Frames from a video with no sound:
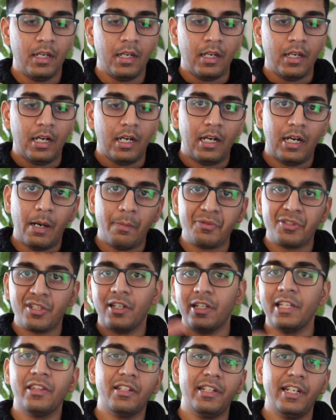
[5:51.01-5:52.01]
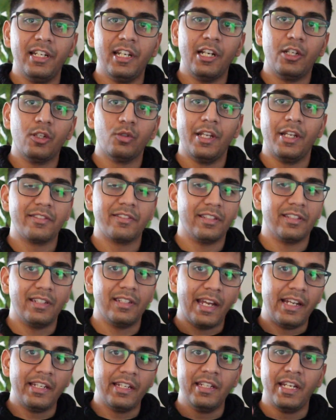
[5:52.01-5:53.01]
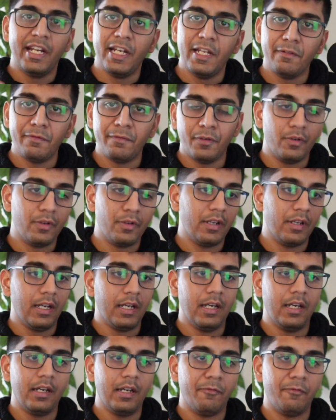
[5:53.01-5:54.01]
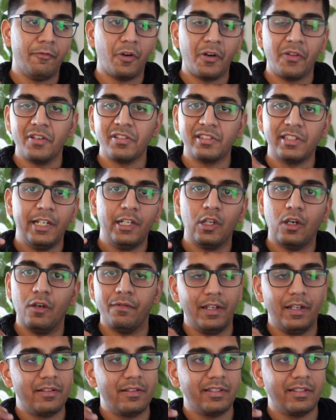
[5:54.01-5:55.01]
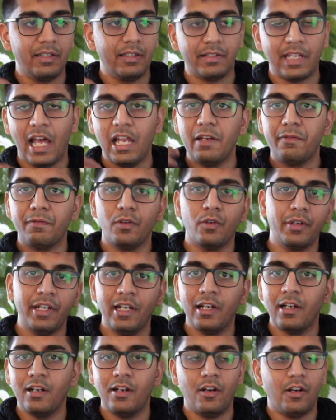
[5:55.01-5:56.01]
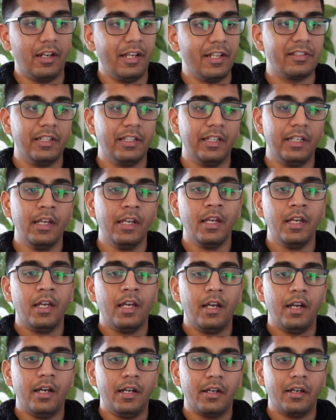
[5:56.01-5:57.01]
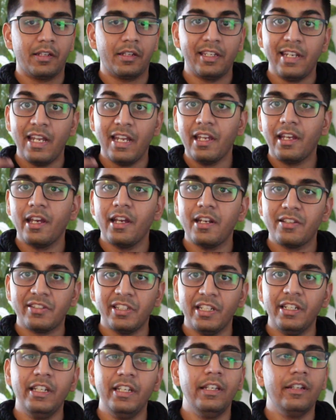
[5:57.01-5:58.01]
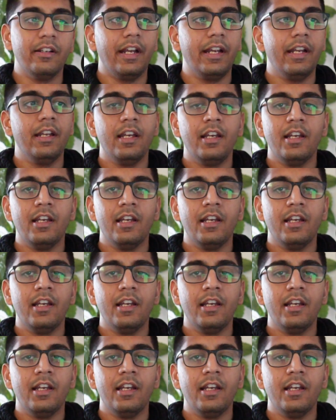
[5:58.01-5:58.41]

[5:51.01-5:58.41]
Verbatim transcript: uh, upserting the data to let's say 1984 uh, for the state of let's say California or let's say uh, Connecticut city, right?